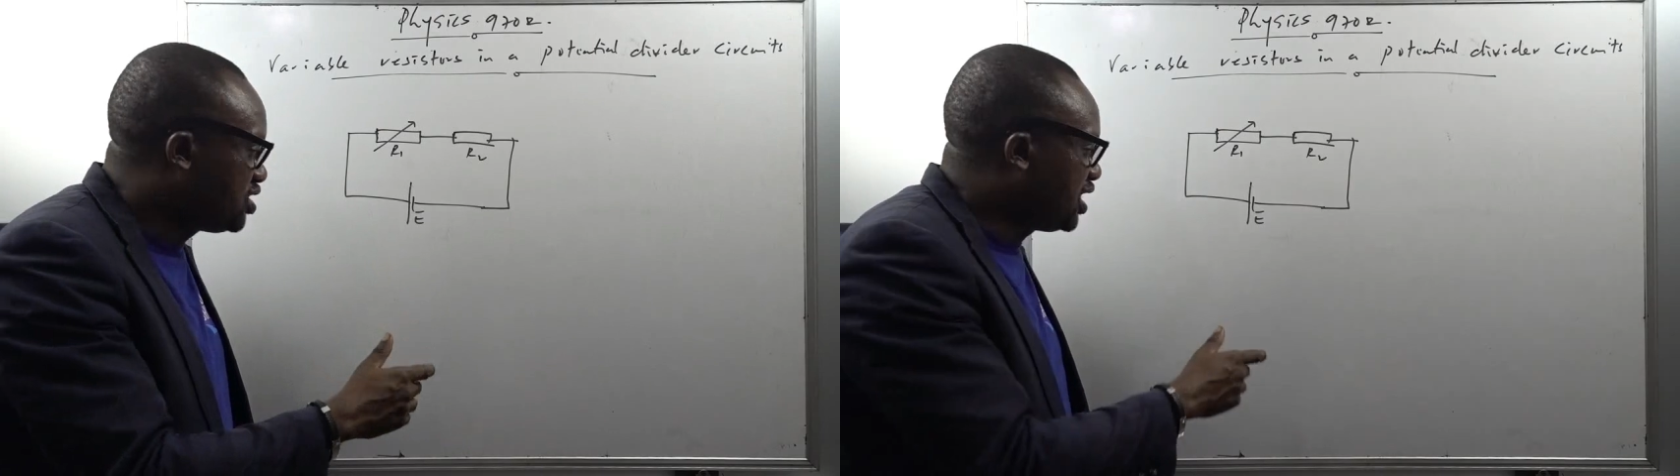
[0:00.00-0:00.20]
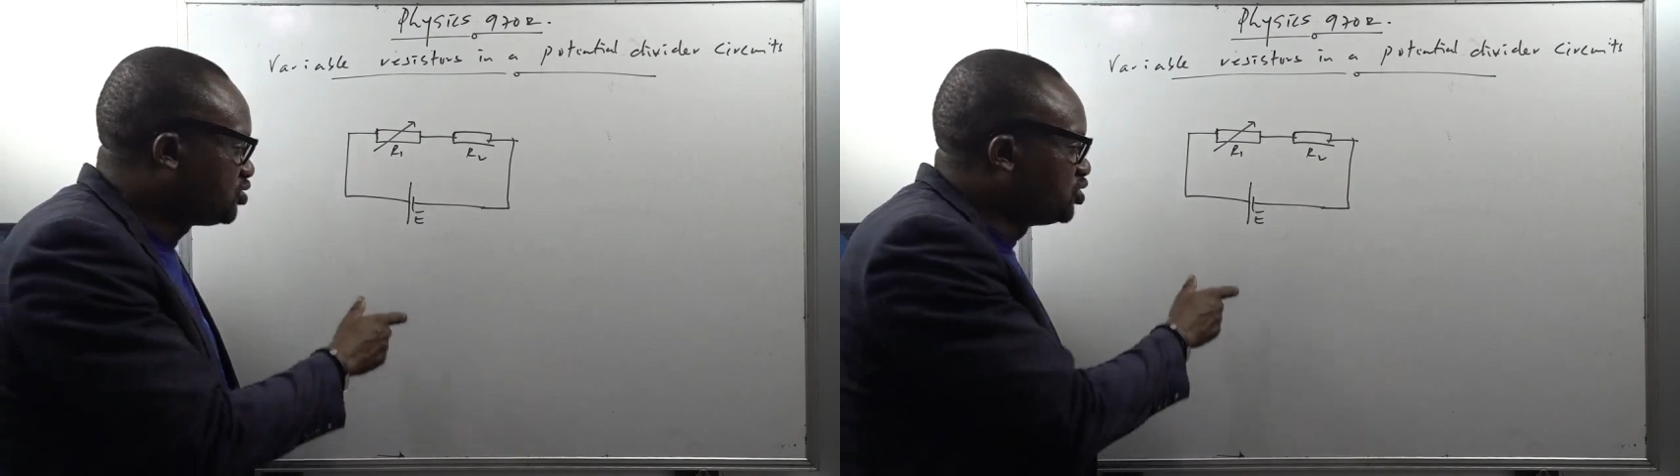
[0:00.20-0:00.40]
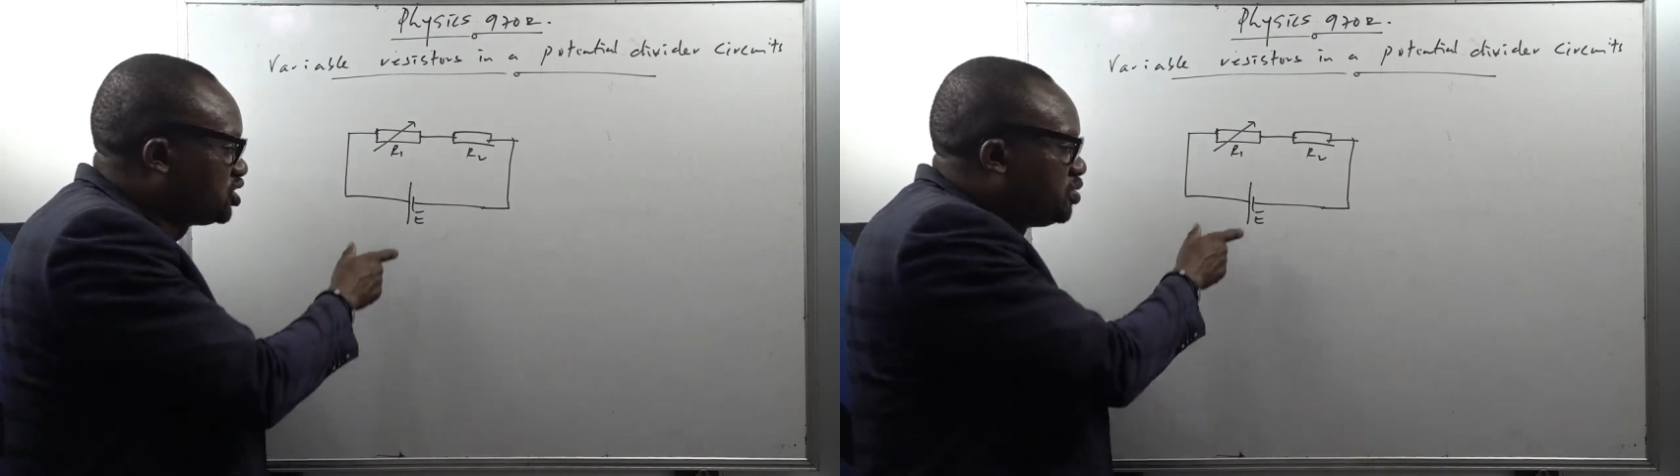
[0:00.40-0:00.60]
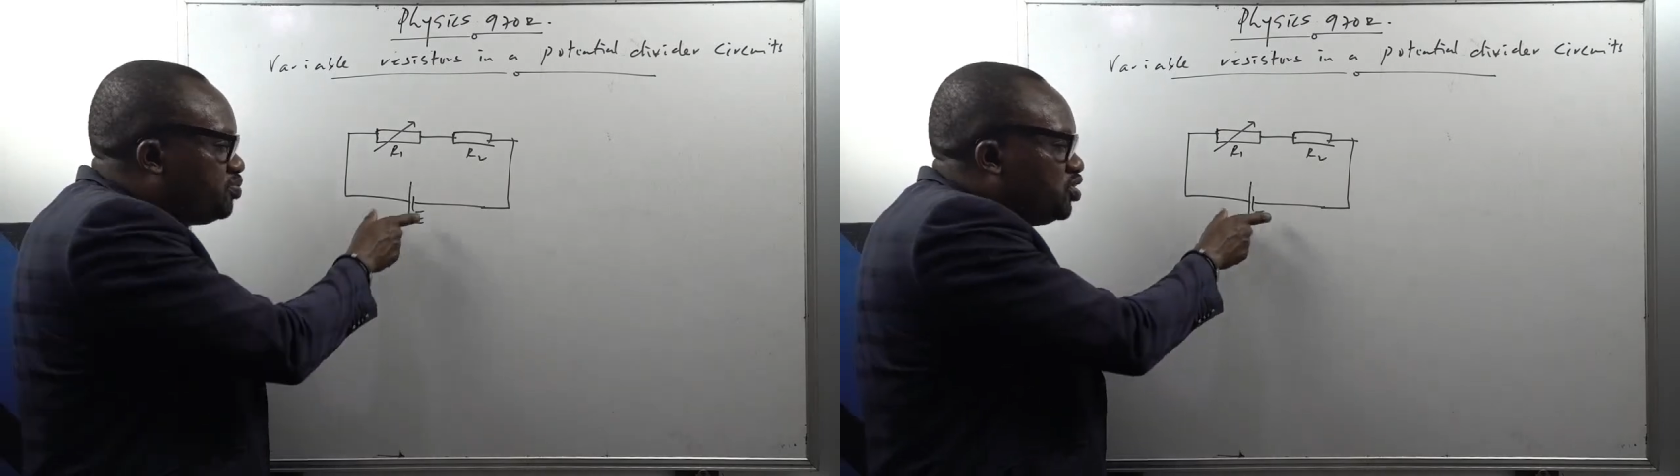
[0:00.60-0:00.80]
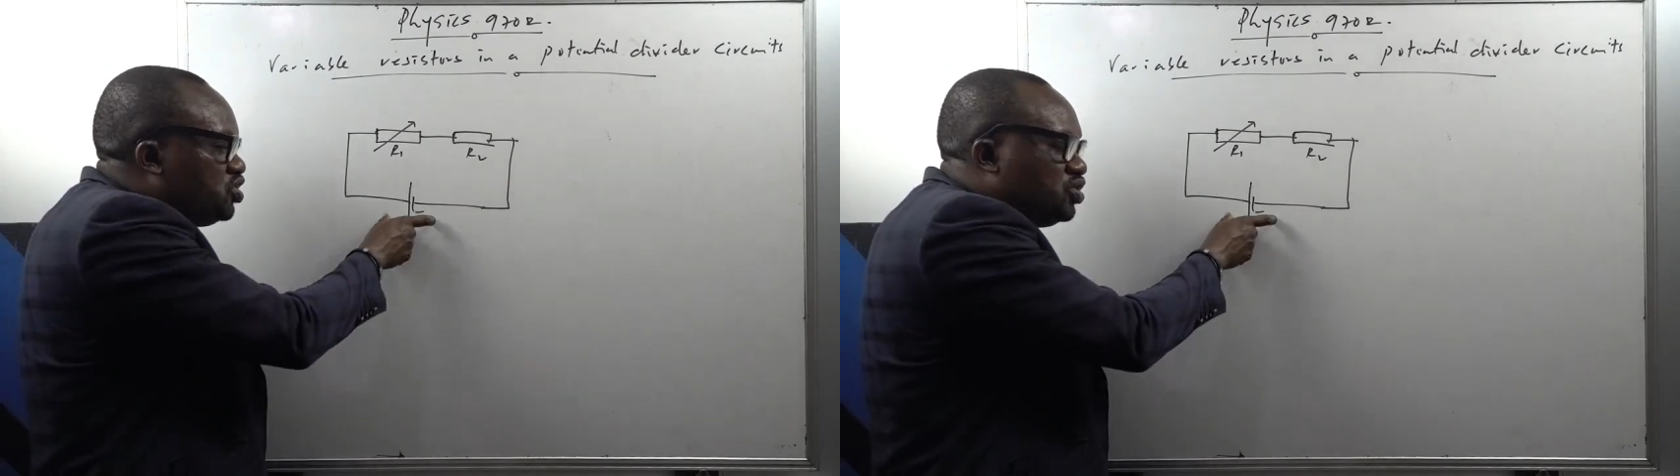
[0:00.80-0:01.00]
order to still
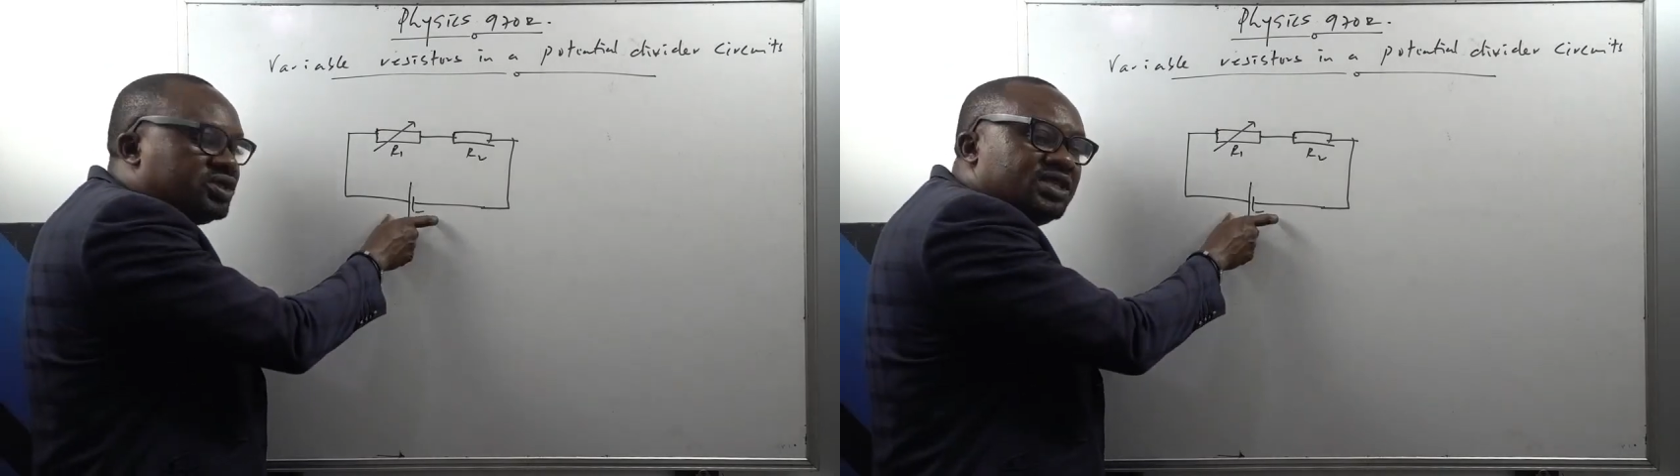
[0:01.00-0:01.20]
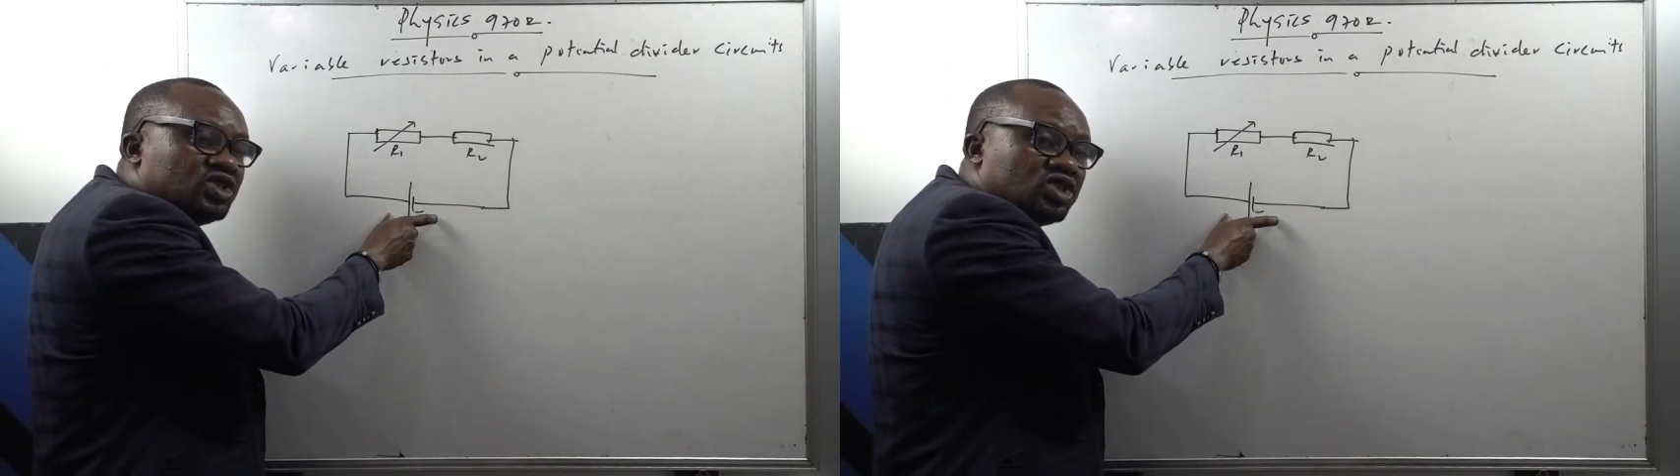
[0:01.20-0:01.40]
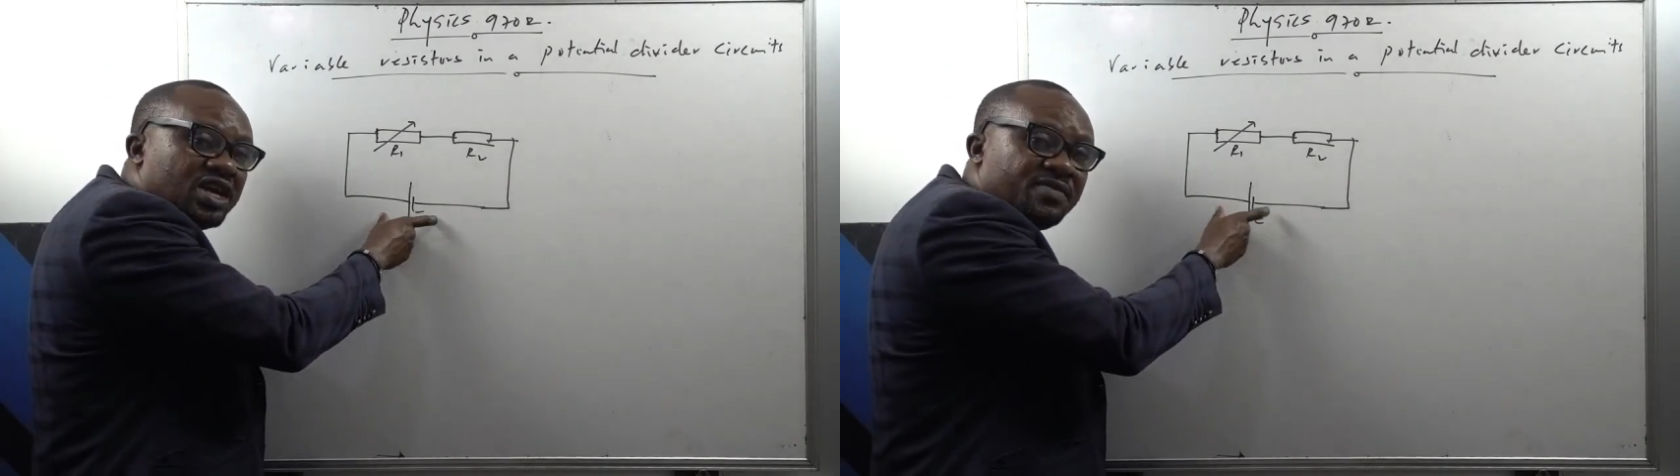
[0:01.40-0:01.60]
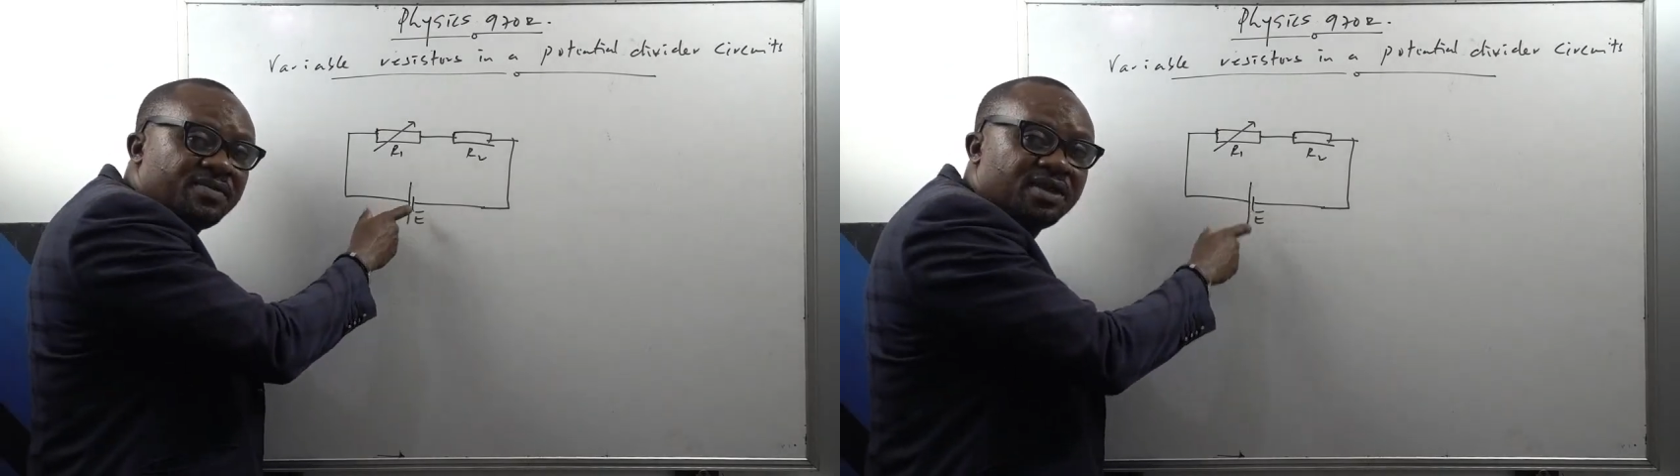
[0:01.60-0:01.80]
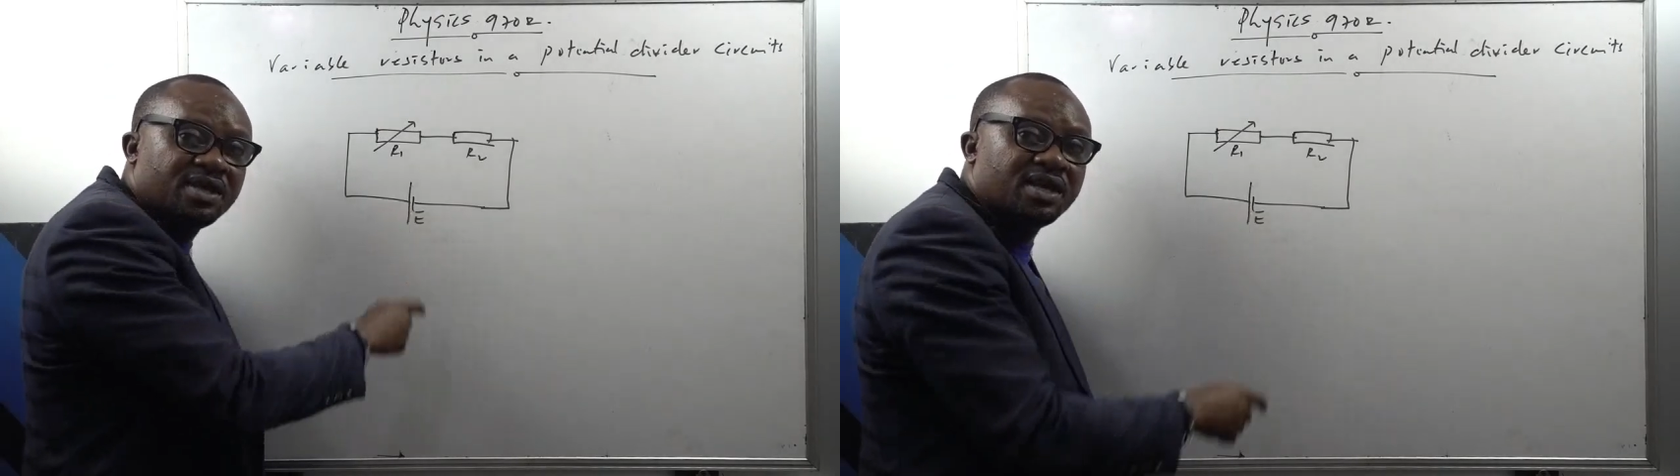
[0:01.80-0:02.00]
produce the same,